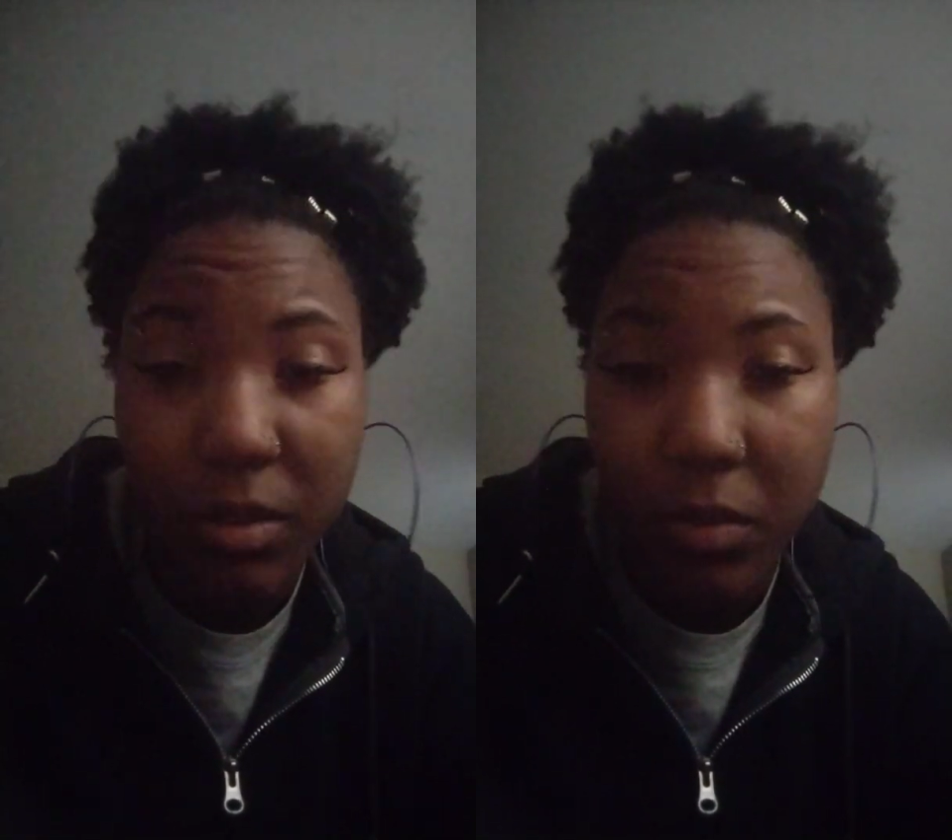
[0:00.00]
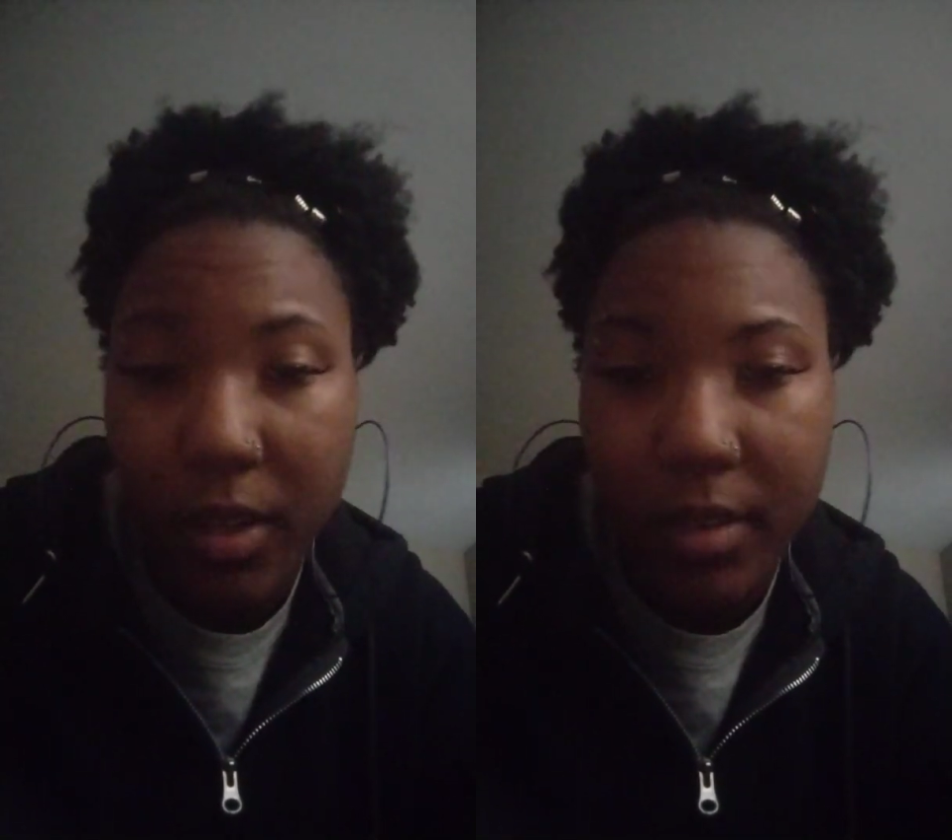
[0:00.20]

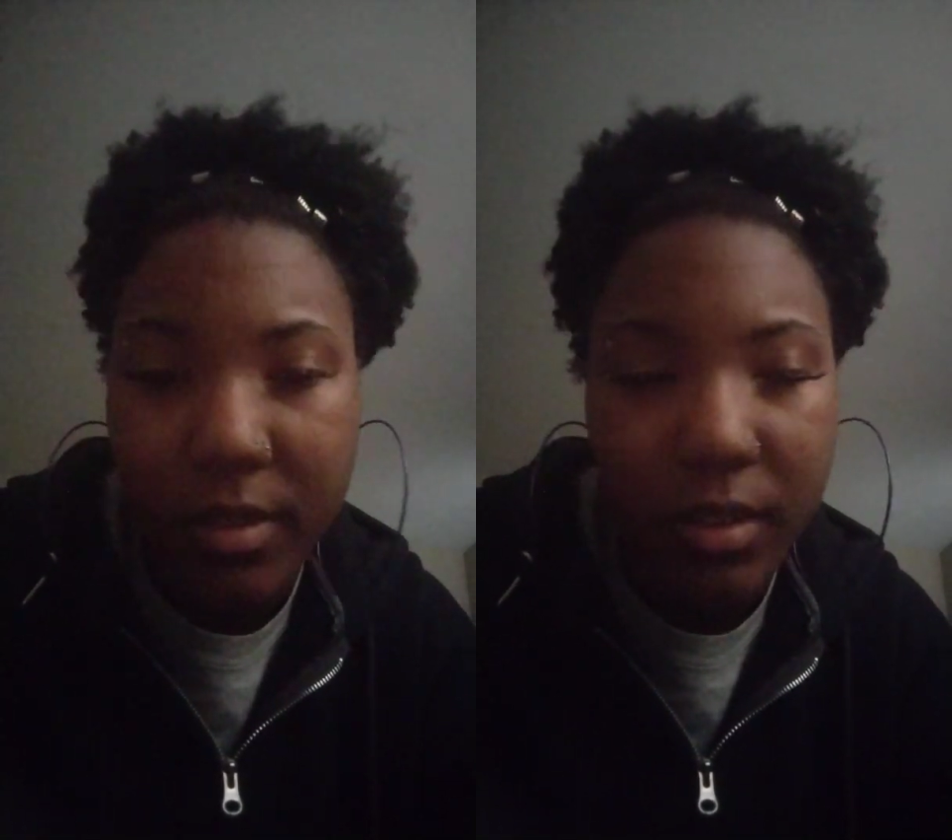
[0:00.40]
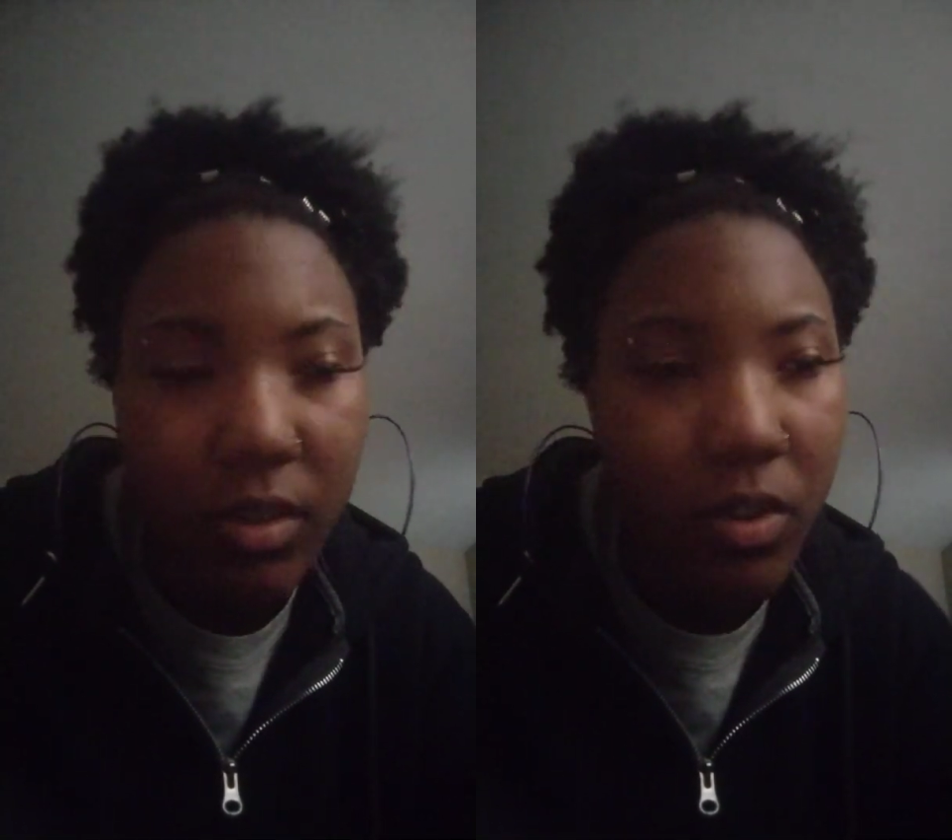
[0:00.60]
a
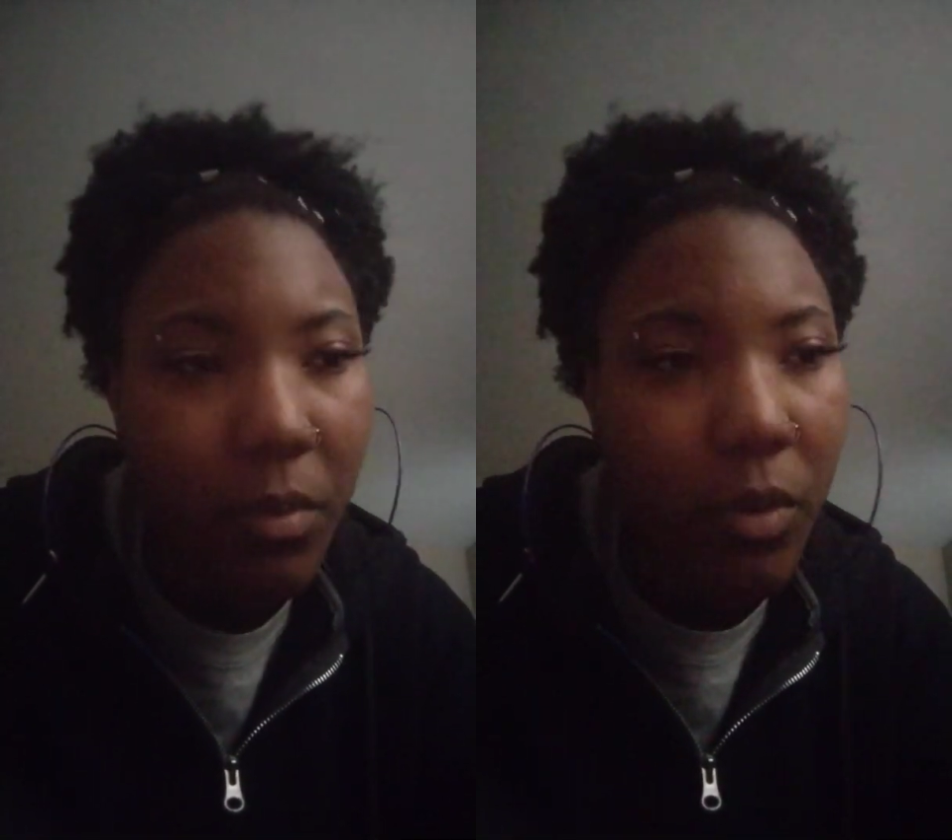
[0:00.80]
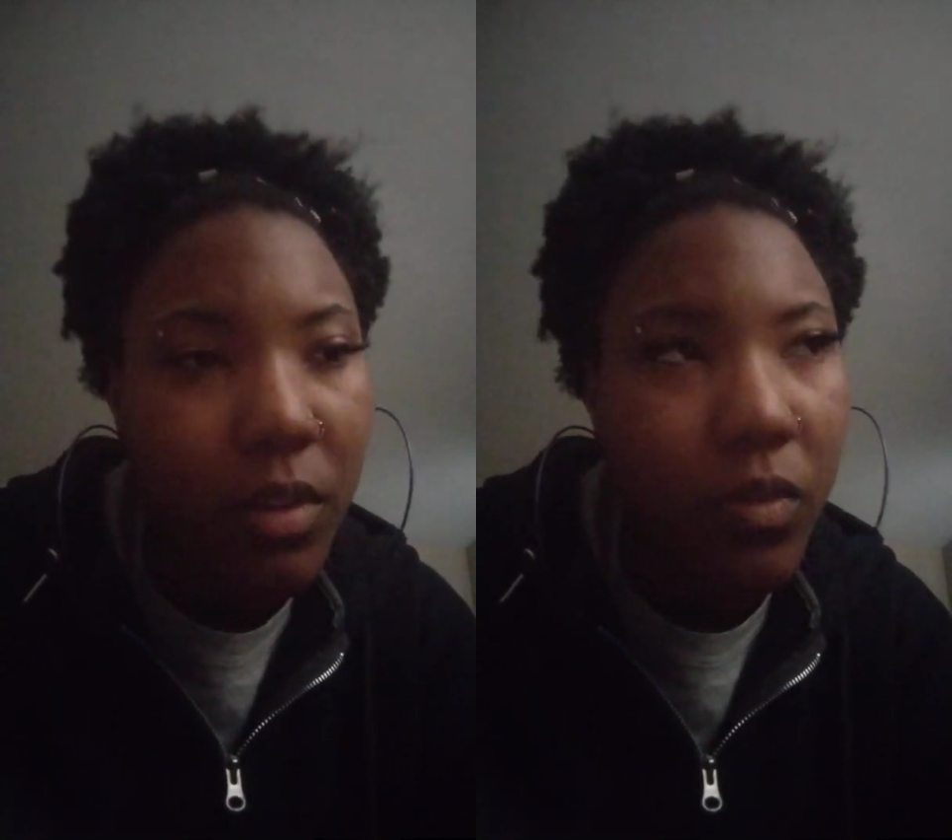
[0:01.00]
blessing.
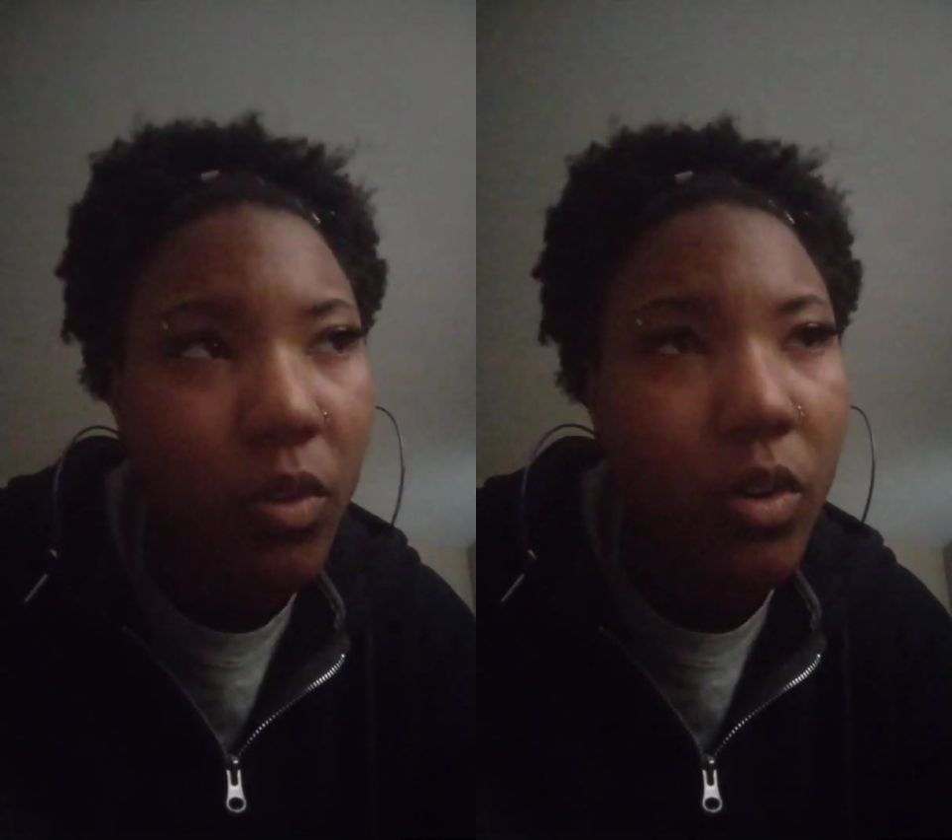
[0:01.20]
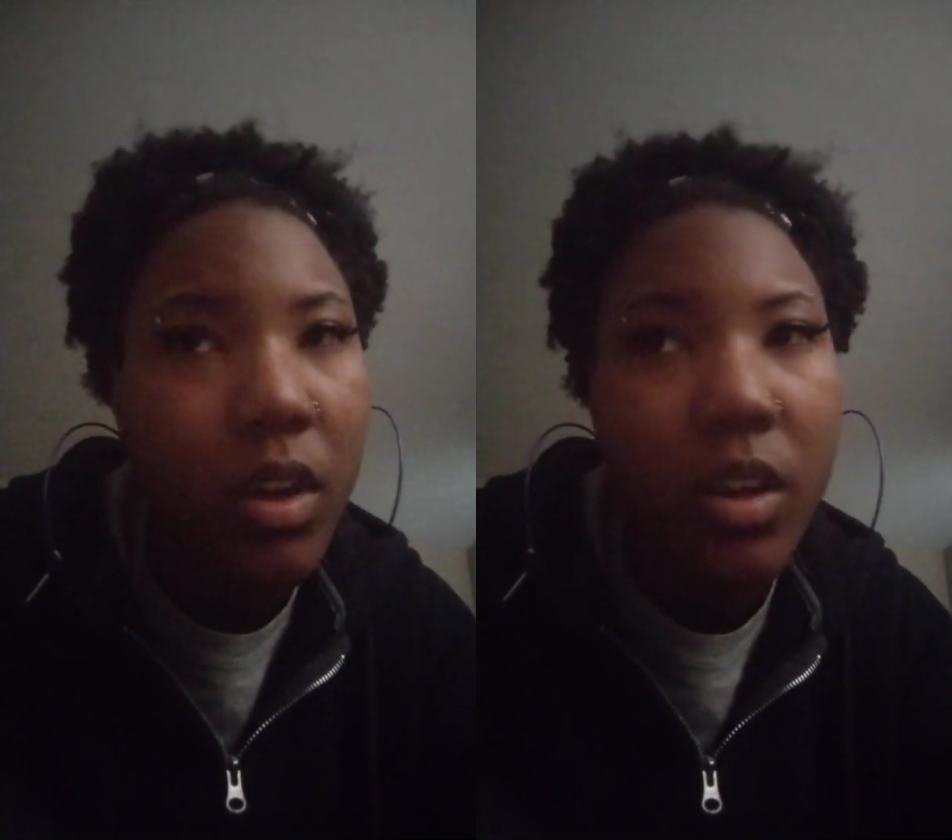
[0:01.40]
I'm
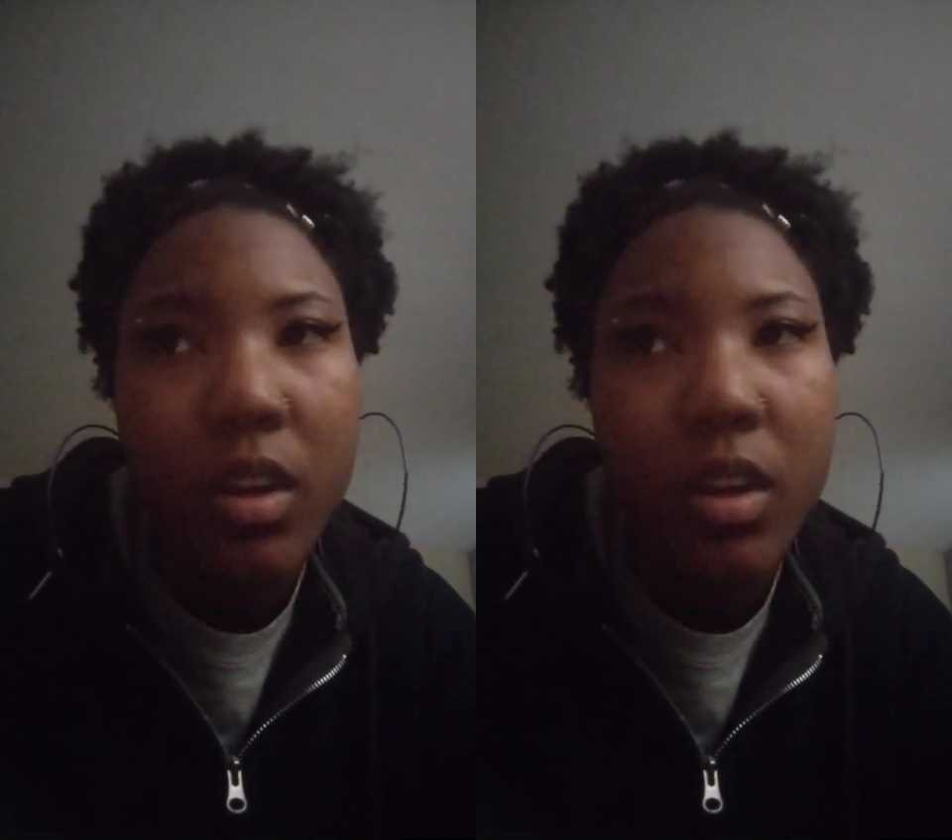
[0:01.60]
grateful.